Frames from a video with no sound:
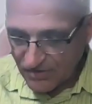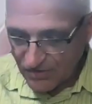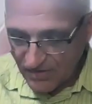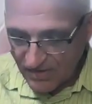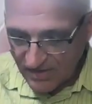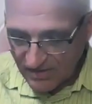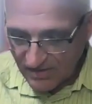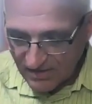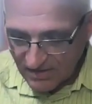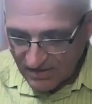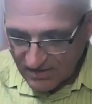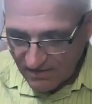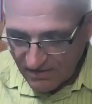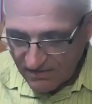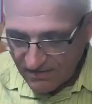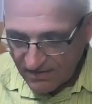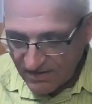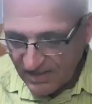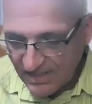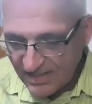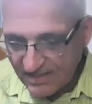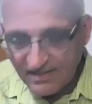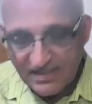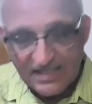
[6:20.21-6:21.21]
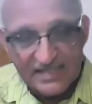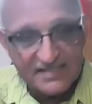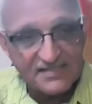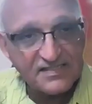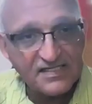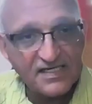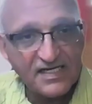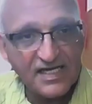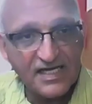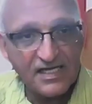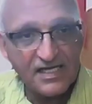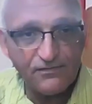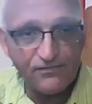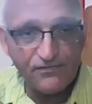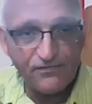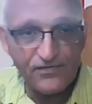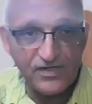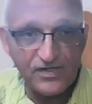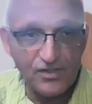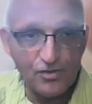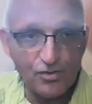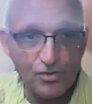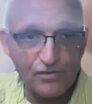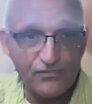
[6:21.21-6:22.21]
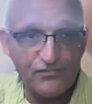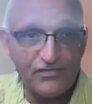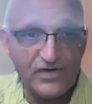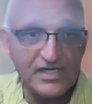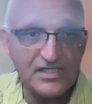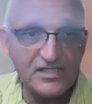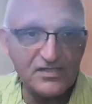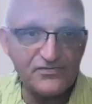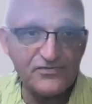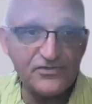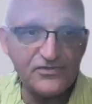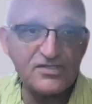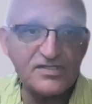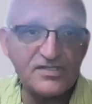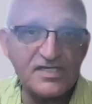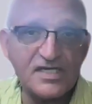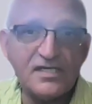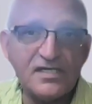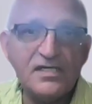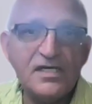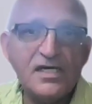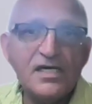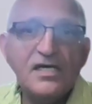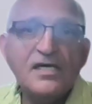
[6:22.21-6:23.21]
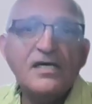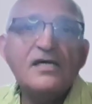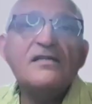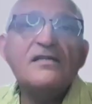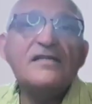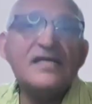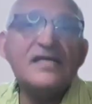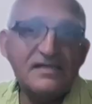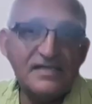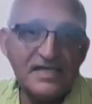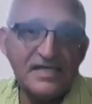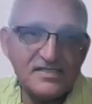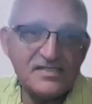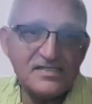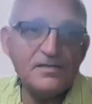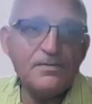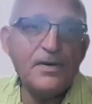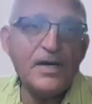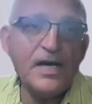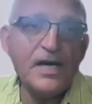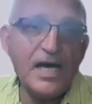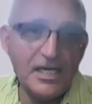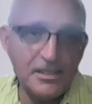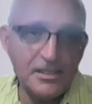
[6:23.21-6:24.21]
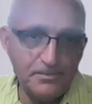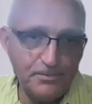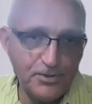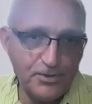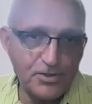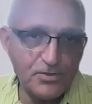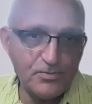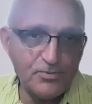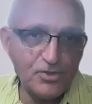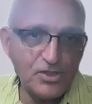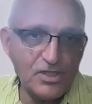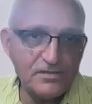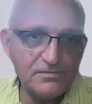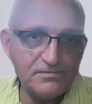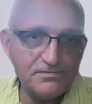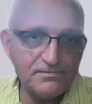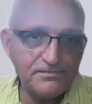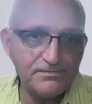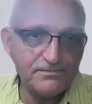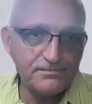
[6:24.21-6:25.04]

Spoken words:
So this is a 3 and that's a -3 or vice versa, then that's a hyperbola.